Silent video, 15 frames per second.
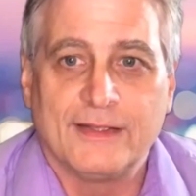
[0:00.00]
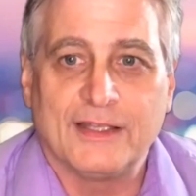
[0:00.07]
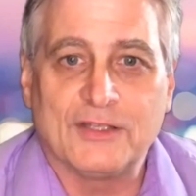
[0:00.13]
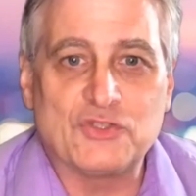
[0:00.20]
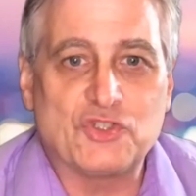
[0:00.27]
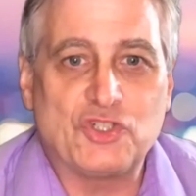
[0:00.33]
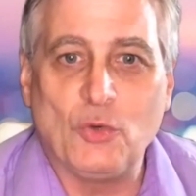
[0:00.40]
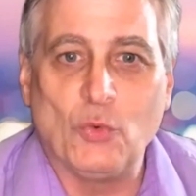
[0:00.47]

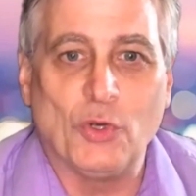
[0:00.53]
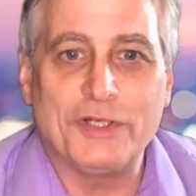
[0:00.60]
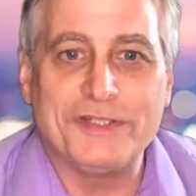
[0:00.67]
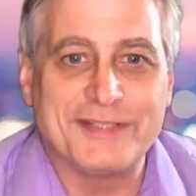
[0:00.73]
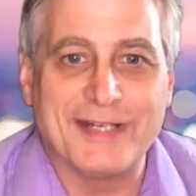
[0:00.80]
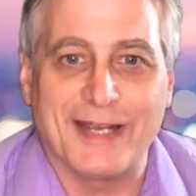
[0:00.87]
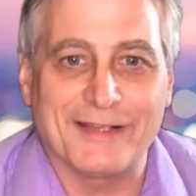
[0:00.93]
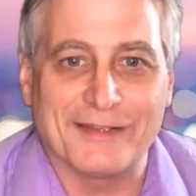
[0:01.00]
And she
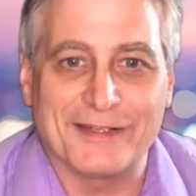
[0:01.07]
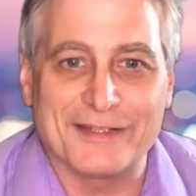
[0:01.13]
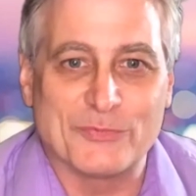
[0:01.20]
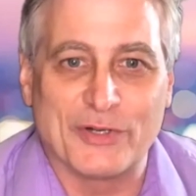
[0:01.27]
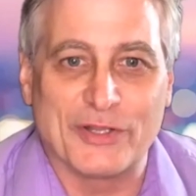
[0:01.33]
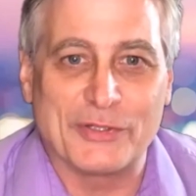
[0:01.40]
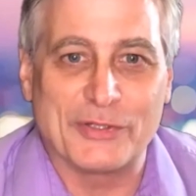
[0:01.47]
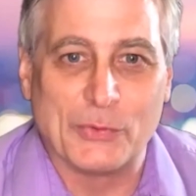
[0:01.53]
wouldn't tell us
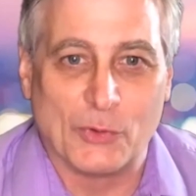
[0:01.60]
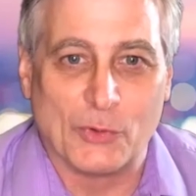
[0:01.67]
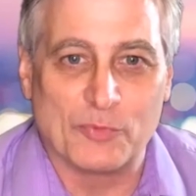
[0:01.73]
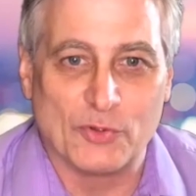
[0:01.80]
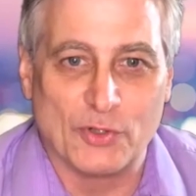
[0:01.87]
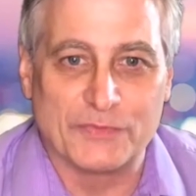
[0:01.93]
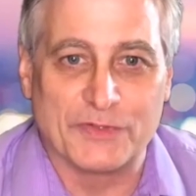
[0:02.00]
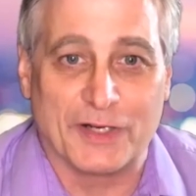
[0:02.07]
whether you were
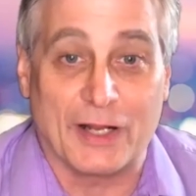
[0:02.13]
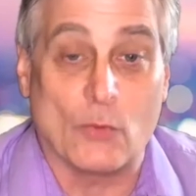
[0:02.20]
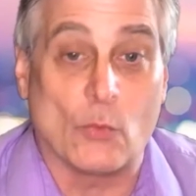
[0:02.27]
approved or not.